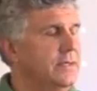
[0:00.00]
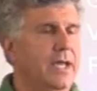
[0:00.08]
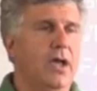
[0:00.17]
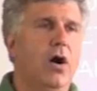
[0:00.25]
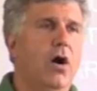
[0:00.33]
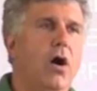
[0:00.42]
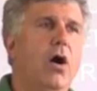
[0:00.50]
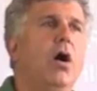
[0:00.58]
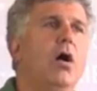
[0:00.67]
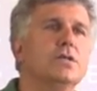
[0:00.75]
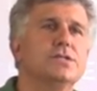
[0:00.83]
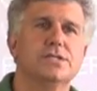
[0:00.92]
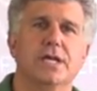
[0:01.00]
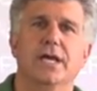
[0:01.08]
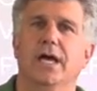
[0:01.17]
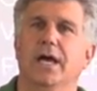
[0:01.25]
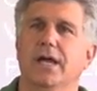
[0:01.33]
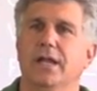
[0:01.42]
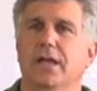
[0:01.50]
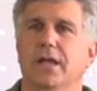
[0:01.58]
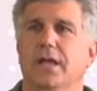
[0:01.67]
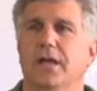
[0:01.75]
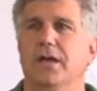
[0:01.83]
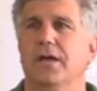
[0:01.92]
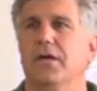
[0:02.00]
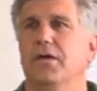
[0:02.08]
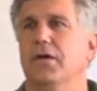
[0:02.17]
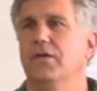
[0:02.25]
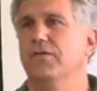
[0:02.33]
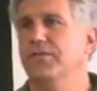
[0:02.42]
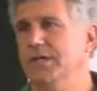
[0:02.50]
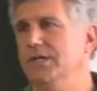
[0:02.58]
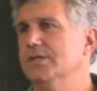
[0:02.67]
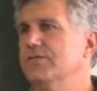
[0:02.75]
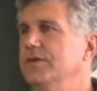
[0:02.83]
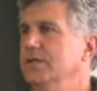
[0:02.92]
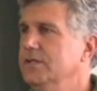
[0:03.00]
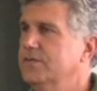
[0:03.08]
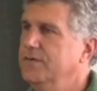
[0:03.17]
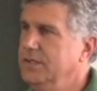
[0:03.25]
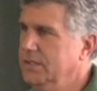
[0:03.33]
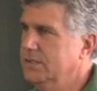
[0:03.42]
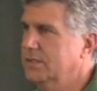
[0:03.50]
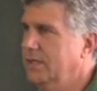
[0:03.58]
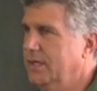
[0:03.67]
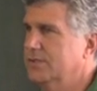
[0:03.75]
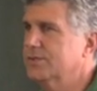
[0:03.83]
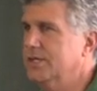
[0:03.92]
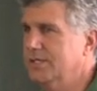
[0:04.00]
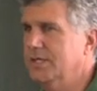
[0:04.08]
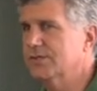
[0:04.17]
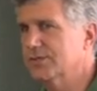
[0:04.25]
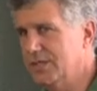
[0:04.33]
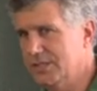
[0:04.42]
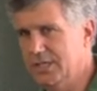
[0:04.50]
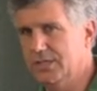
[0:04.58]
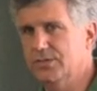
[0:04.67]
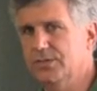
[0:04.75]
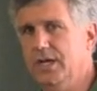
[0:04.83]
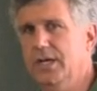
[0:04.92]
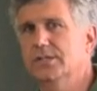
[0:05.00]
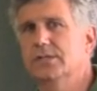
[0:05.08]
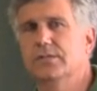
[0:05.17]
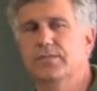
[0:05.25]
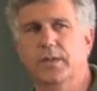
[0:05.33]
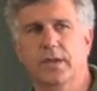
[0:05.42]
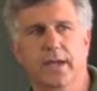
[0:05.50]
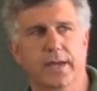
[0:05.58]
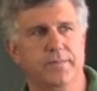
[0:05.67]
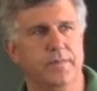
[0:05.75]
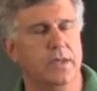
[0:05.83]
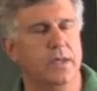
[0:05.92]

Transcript: They all said fitness, fitness, fitness, exercise, exercise, exercise, okay?